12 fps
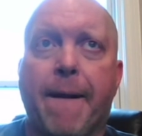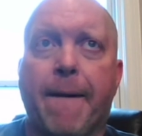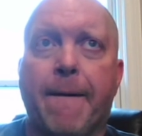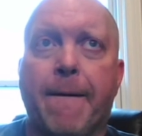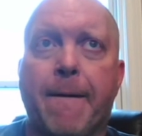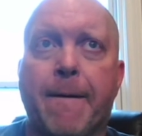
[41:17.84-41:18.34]

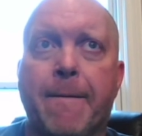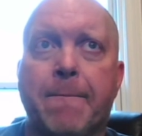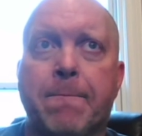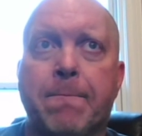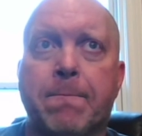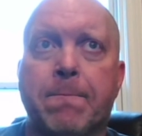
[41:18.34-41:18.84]

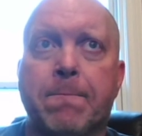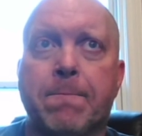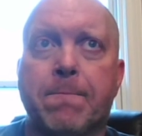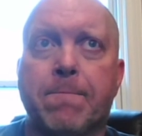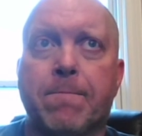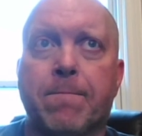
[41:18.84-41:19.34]
Um,
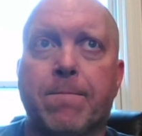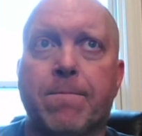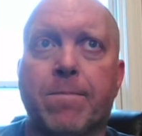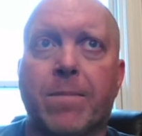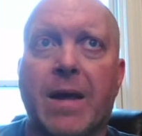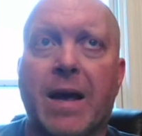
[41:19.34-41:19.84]

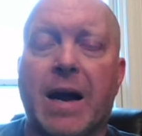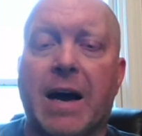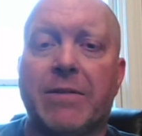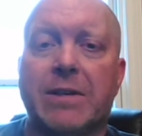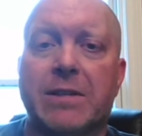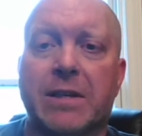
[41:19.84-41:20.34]

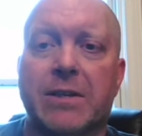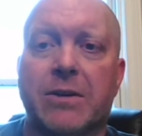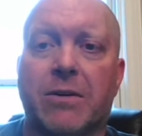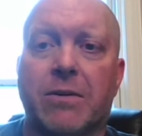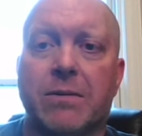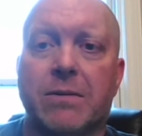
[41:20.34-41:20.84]
and
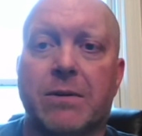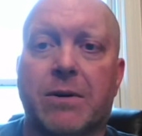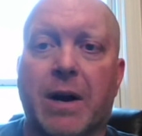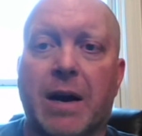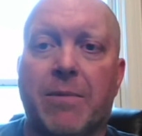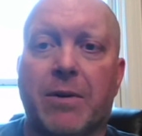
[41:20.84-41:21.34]
obviously, don't
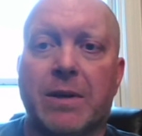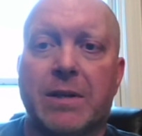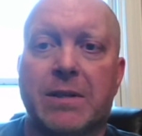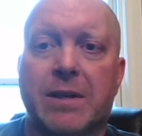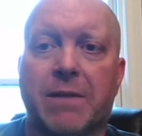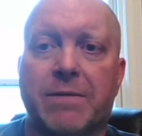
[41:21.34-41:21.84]
grab
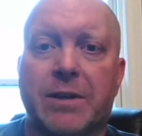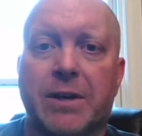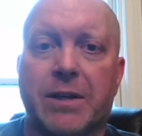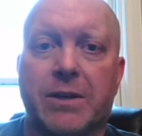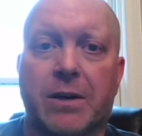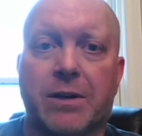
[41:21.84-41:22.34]
all this stuff
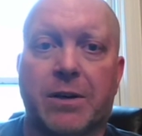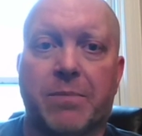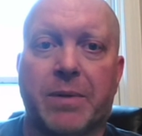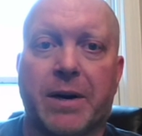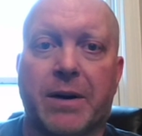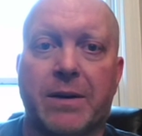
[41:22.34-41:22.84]
until you talk
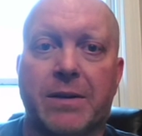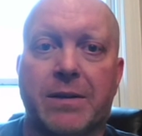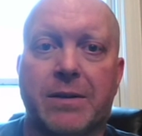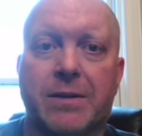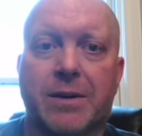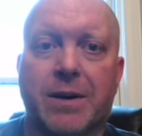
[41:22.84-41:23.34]
to your
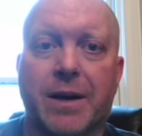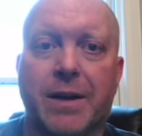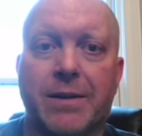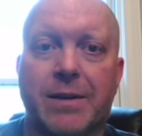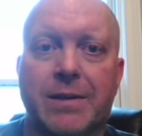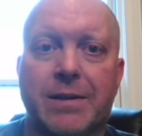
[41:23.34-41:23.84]
parents,
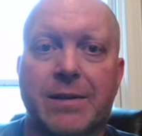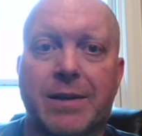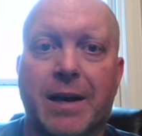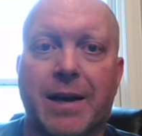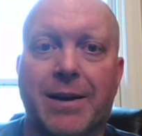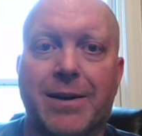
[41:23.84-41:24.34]
right? This
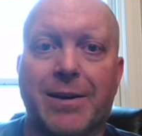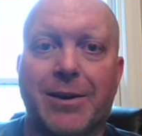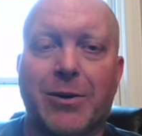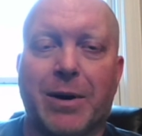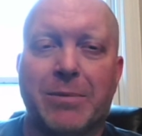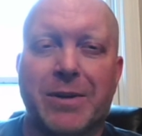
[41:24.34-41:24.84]
is like,
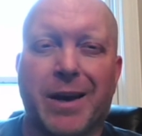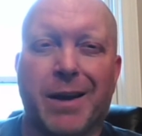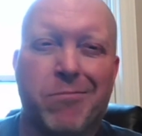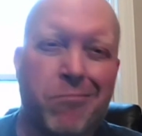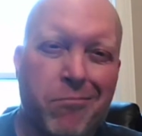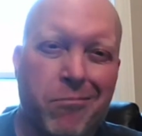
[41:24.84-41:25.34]
you know what I'm
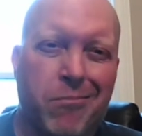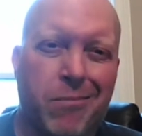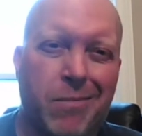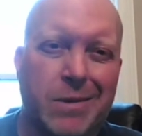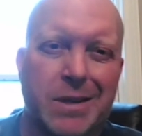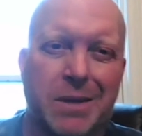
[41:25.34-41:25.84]
saying?
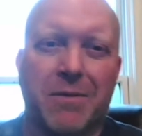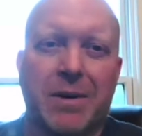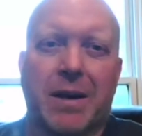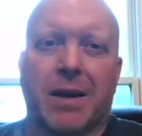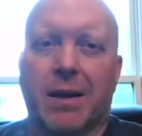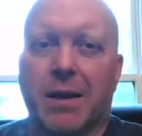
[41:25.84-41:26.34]

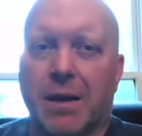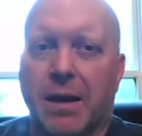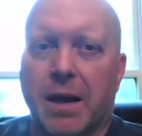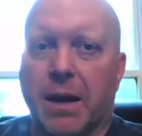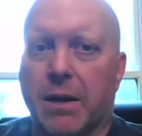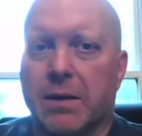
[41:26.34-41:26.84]
Some of it can
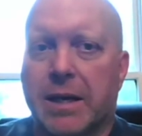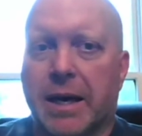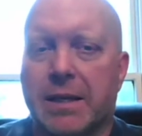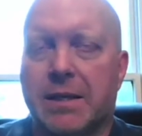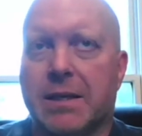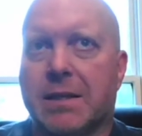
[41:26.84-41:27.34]
get a
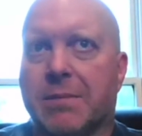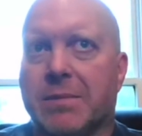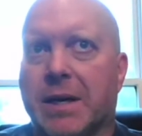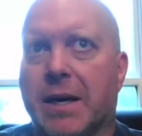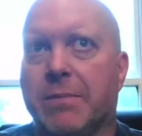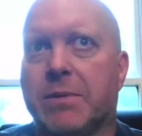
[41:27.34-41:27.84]
little dicey
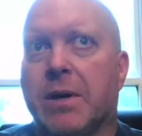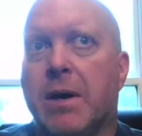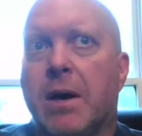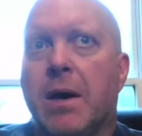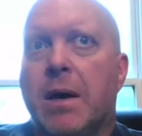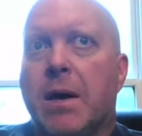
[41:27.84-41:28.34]

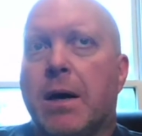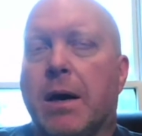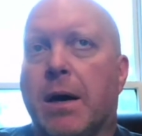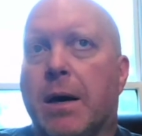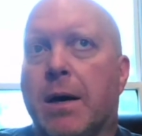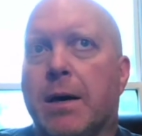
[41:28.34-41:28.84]
sometimes.
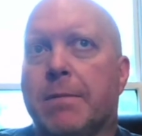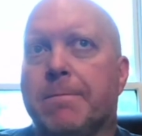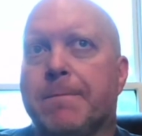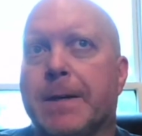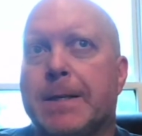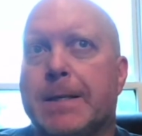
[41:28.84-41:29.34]

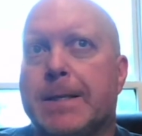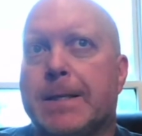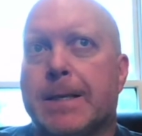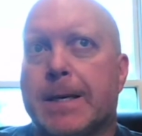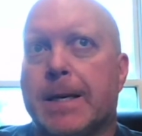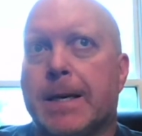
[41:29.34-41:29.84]
Um, let's
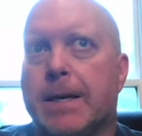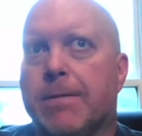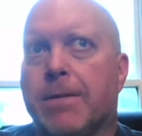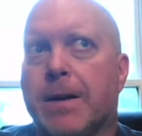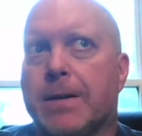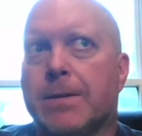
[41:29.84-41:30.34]

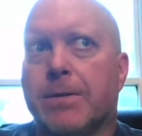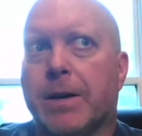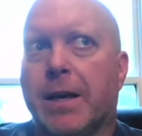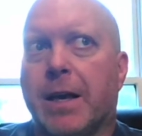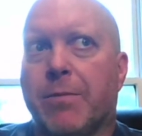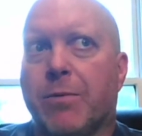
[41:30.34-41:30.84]
see. What else
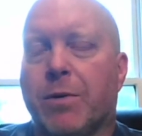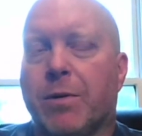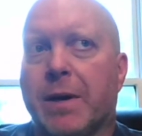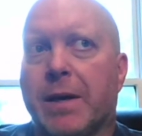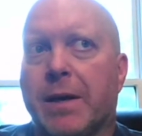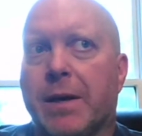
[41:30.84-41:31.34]
do I keep
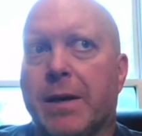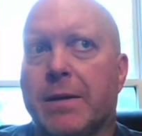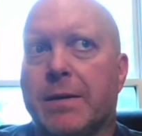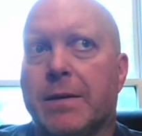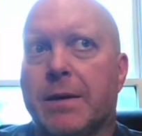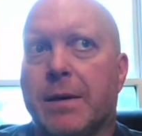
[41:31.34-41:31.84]
in one of my
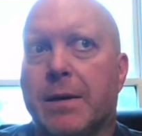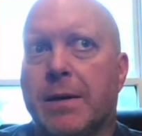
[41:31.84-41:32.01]
kits?